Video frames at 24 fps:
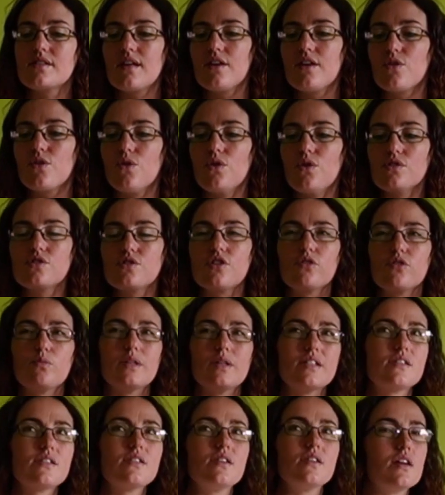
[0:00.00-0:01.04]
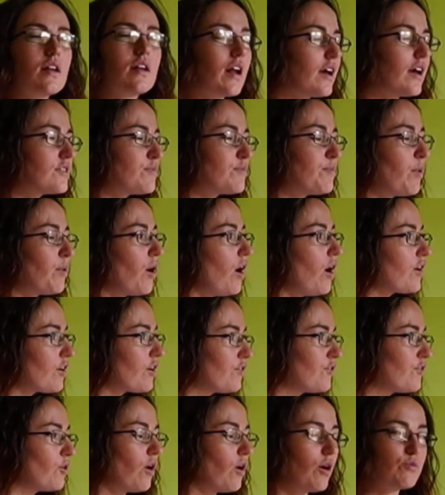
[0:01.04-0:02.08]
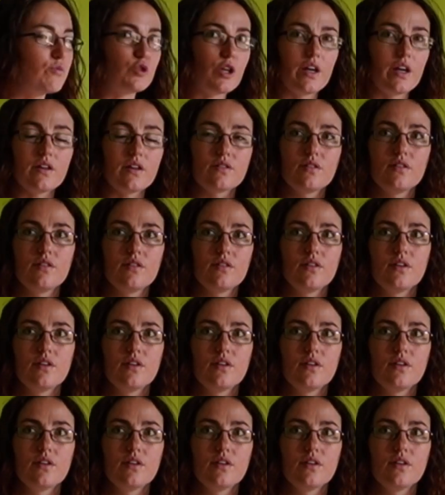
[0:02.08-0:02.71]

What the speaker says: can also be seen as part of your object,